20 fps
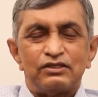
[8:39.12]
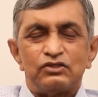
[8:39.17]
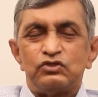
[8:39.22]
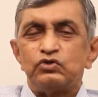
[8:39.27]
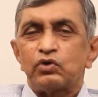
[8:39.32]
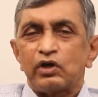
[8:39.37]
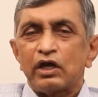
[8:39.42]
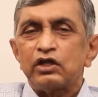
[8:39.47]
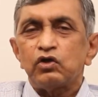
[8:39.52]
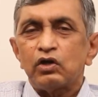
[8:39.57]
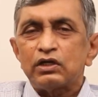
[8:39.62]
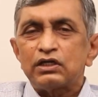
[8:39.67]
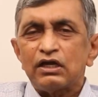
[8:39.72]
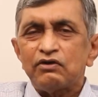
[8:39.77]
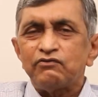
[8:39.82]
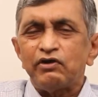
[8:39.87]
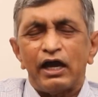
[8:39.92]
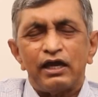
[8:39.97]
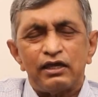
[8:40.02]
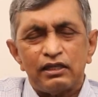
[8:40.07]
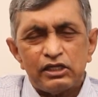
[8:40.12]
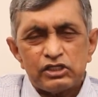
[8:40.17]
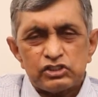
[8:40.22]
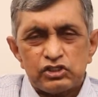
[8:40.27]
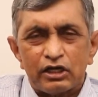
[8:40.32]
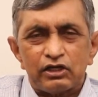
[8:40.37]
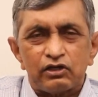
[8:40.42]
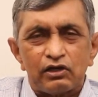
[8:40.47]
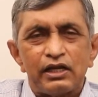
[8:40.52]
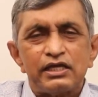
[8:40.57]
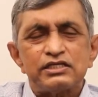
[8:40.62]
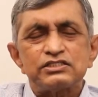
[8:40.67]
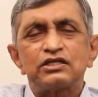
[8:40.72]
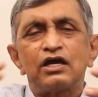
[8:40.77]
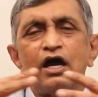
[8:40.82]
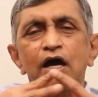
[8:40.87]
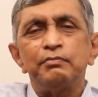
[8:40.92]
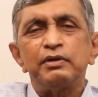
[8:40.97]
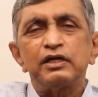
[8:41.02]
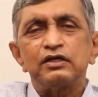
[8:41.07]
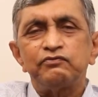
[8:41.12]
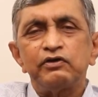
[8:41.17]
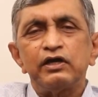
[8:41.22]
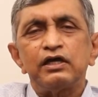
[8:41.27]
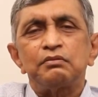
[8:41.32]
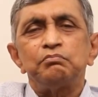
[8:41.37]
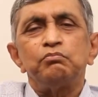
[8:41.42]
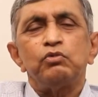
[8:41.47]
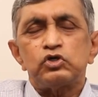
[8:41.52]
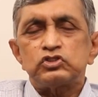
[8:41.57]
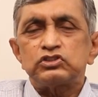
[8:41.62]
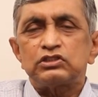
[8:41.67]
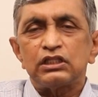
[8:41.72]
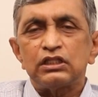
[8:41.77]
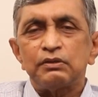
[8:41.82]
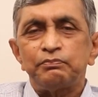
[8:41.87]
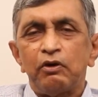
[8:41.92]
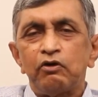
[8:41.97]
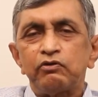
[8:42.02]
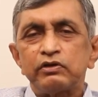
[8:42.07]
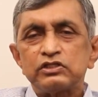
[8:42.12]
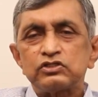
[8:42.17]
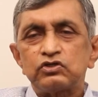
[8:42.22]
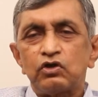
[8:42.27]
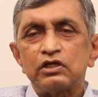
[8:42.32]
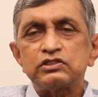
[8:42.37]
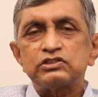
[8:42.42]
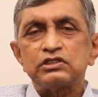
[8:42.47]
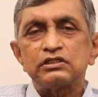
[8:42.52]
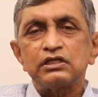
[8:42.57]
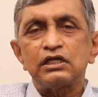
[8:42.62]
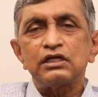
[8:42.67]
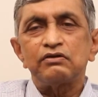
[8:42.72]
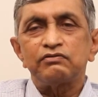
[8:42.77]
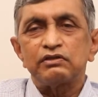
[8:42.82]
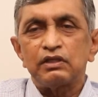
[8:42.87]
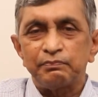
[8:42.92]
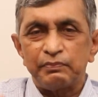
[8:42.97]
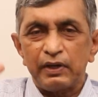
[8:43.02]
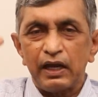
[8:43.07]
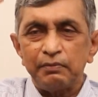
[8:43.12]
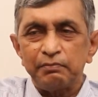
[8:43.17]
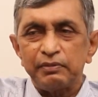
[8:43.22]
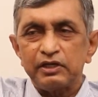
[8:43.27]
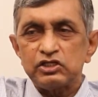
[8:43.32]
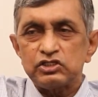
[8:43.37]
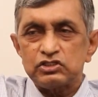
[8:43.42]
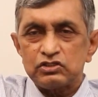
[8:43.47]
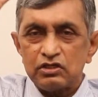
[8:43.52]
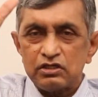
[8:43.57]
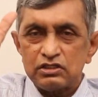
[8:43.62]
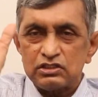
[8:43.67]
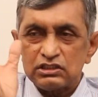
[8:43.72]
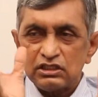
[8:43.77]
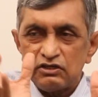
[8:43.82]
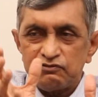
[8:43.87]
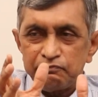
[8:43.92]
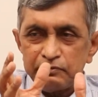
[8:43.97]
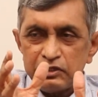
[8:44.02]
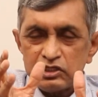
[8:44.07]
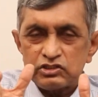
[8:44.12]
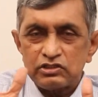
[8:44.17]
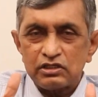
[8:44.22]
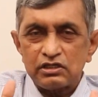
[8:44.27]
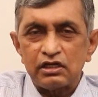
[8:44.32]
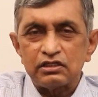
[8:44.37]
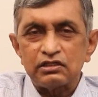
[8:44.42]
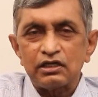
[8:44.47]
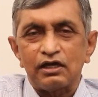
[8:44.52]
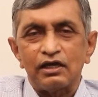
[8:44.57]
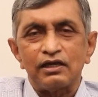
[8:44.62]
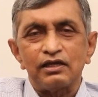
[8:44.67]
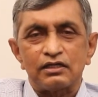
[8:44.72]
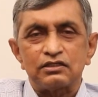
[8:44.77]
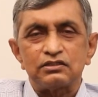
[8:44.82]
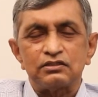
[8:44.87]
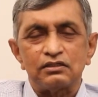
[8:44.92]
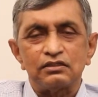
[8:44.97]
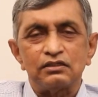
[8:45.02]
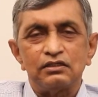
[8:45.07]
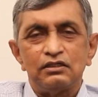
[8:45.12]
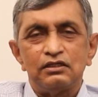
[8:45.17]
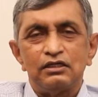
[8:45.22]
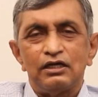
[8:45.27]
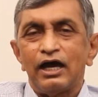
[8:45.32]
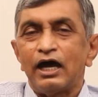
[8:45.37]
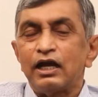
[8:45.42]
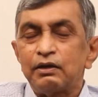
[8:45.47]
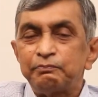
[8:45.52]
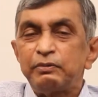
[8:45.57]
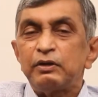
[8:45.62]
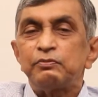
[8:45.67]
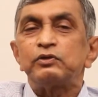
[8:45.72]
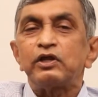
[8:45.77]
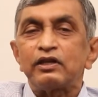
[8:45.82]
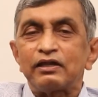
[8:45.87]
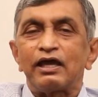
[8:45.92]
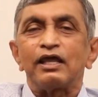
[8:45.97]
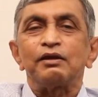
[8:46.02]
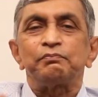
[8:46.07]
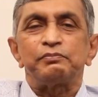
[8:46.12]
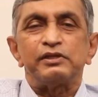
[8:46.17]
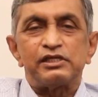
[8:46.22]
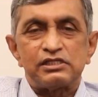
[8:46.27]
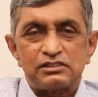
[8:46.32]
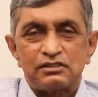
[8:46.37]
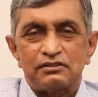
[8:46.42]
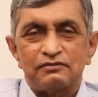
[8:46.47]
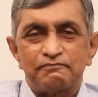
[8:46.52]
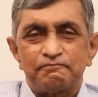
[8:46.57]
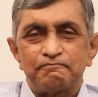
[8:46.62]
You cannot have highly centralized government where most of the power is concentrated with the Prime Minister, Chief Minister and the Collector, and people are helpless.